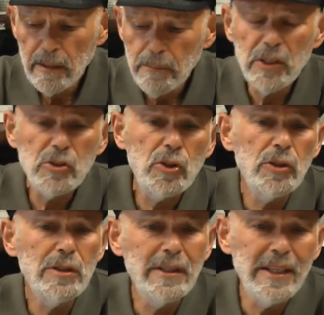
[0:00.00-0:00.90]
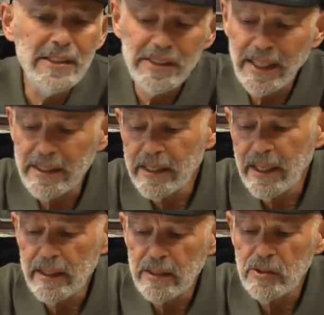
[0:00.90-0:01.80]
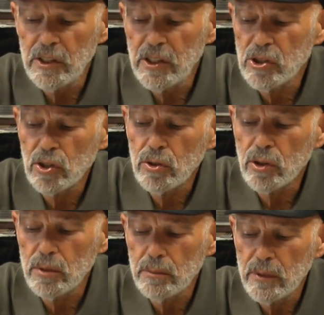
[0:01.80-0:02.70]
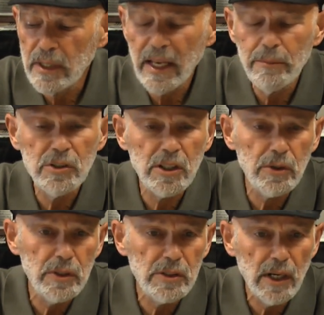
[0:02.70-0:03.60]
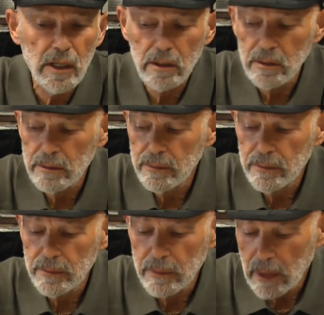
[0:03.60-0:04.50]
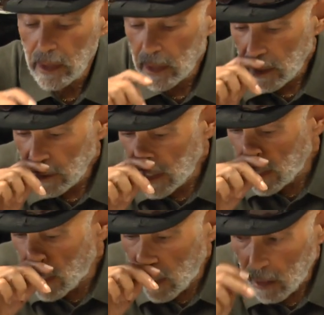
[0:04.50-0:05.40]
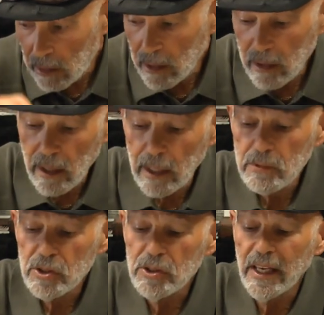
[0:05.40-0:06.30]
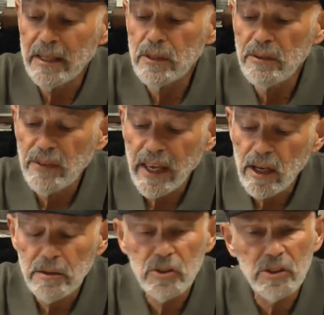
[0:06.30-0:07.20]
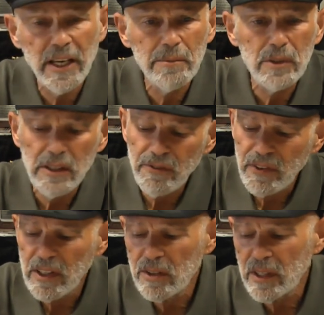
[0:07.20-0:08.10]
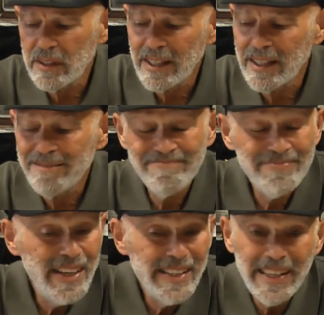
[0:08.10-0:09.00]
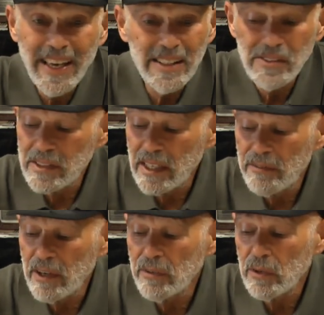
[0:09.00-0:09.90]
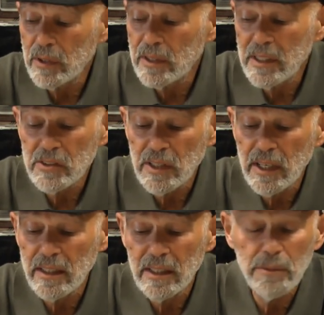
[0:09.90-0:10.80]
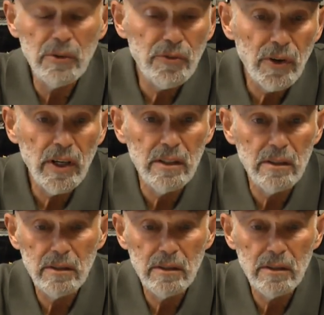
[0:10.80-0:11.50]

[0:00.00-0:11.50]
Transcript: But as good and as dedicated as these shluchim, the emissaries, are, they are understandably, they understandably feel that they can't save everyone, and they say, I'm afraid